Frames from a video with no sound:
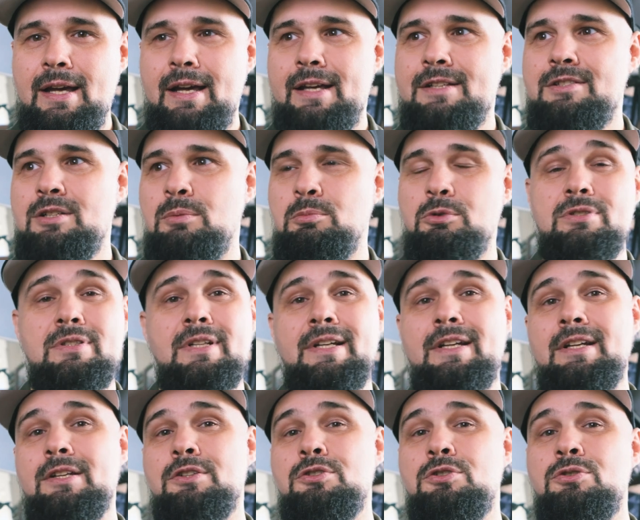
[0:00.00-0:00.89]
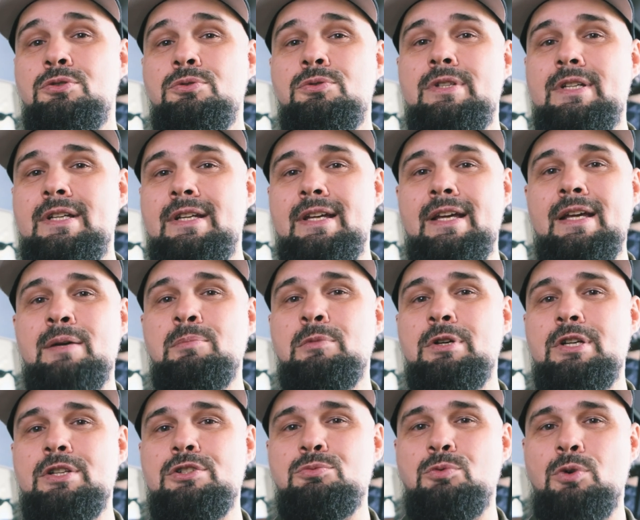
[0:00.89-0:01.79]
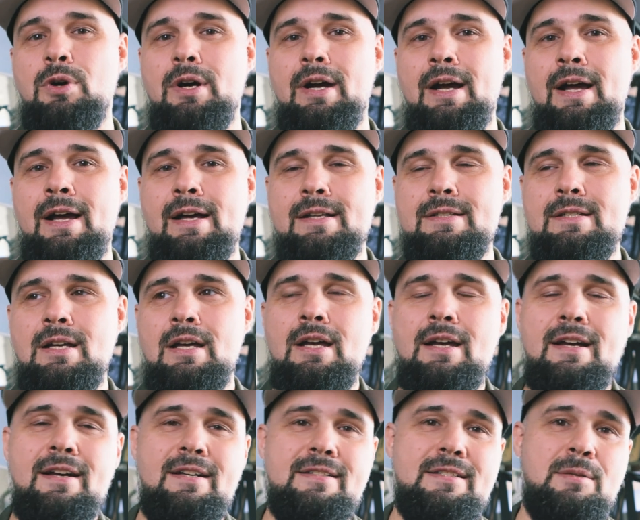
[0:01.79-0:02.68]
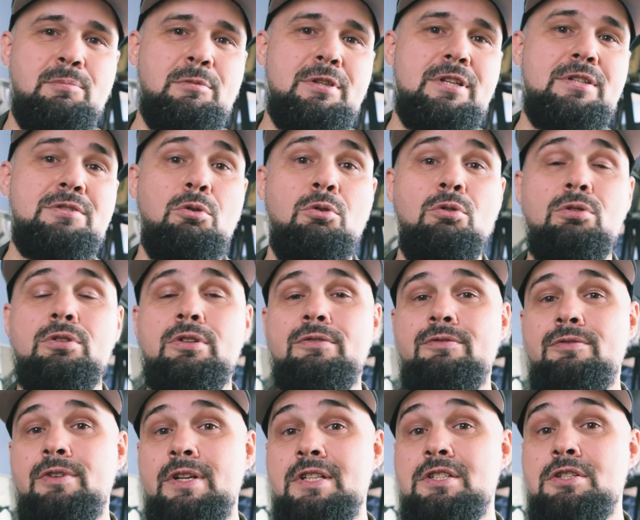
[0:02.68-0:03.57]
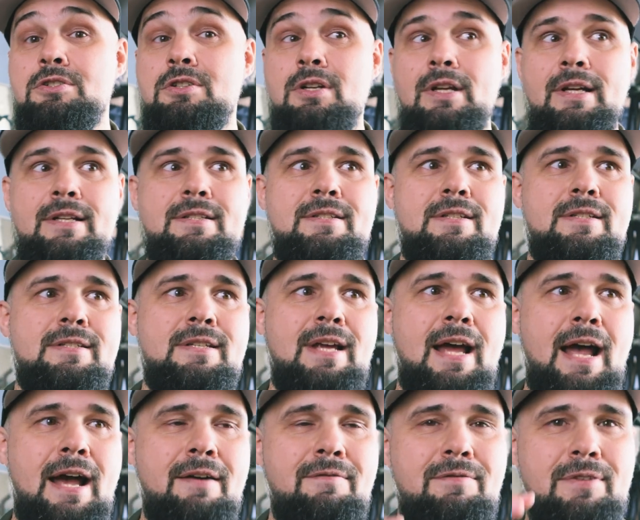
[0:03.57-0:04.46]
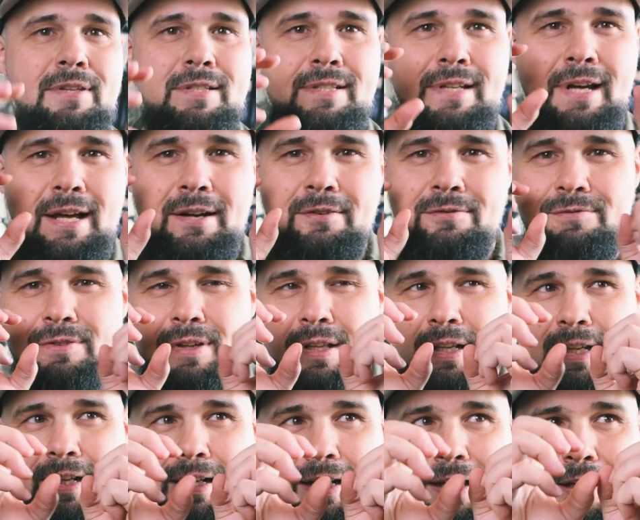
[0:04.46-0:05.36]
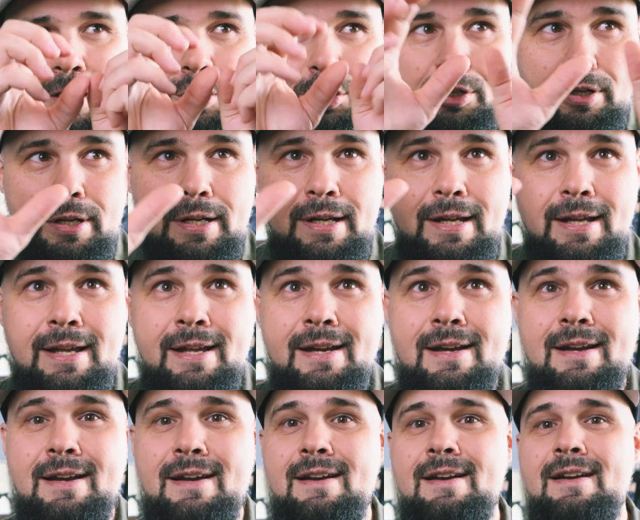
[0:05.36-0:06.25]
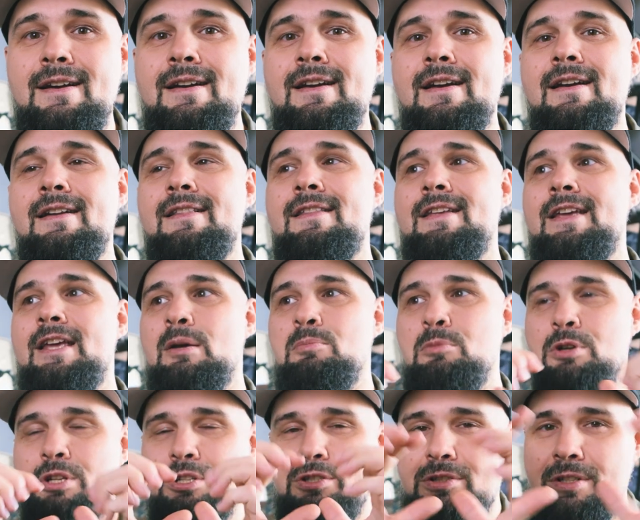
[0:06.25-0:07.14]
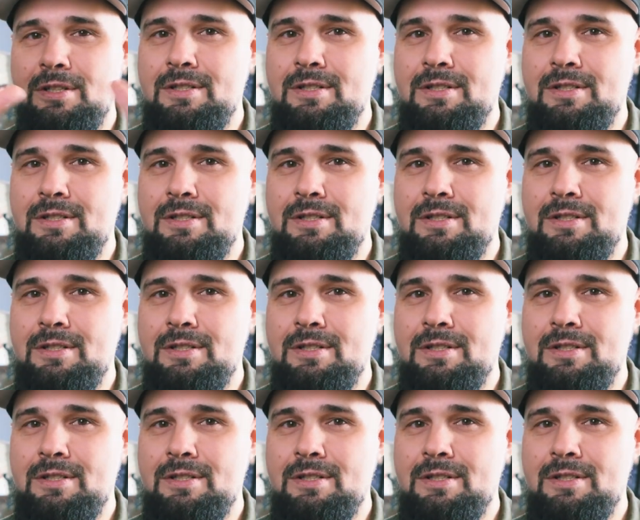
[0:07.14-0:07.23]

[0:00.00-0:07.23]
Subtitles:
It's almost like a 2D image, whereas some of these older vintage lenses have this kind of feeling like you're in the image.